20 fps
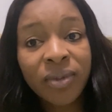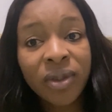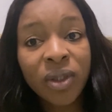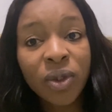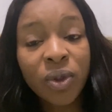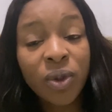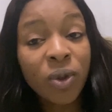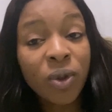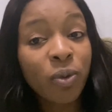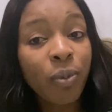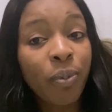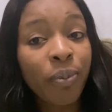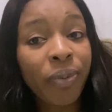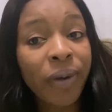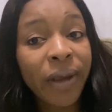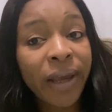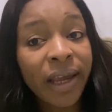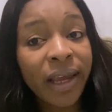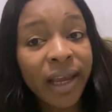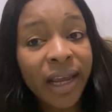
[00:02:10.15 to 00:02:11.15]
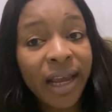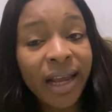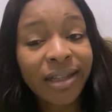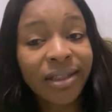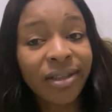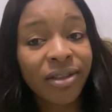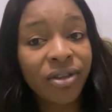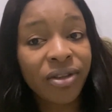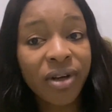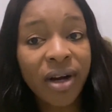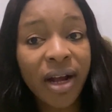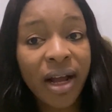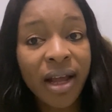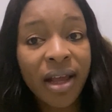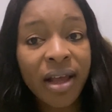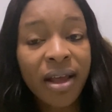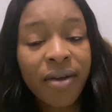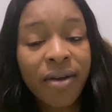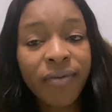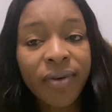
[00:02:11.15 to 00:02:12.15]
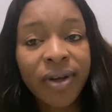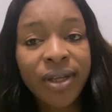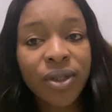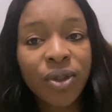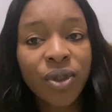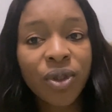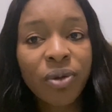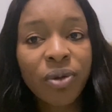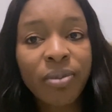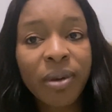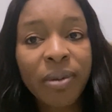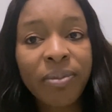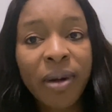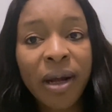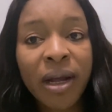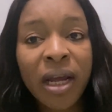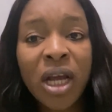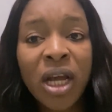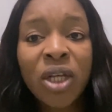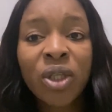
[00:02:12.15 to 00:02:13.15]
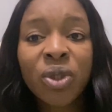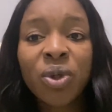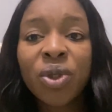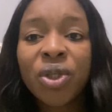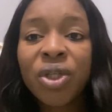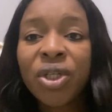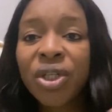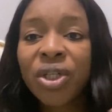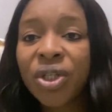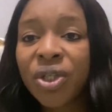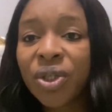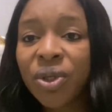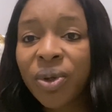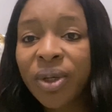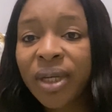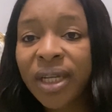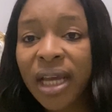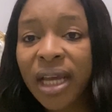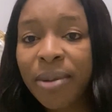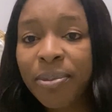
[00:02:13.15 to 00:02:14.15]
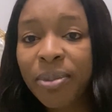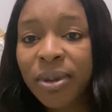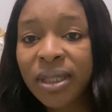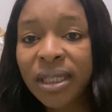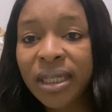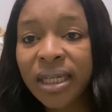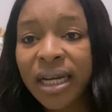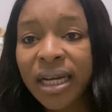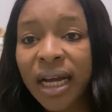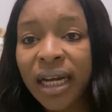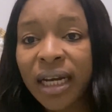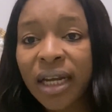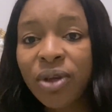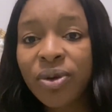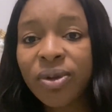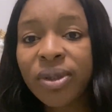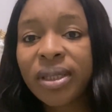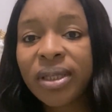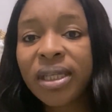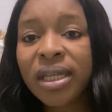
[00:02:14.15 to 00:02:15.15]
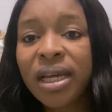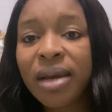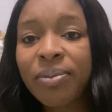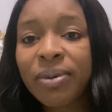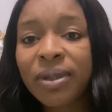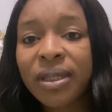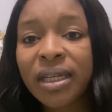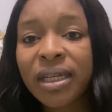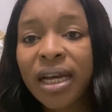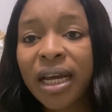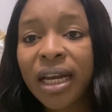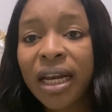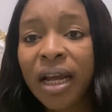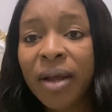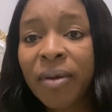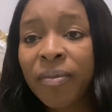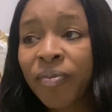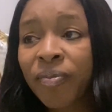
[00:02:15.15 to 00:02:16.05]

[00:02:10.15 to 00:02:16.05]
You need to pay extra for a tissue paper. So she showed the airport in Ghana. You see the airport in Ghana.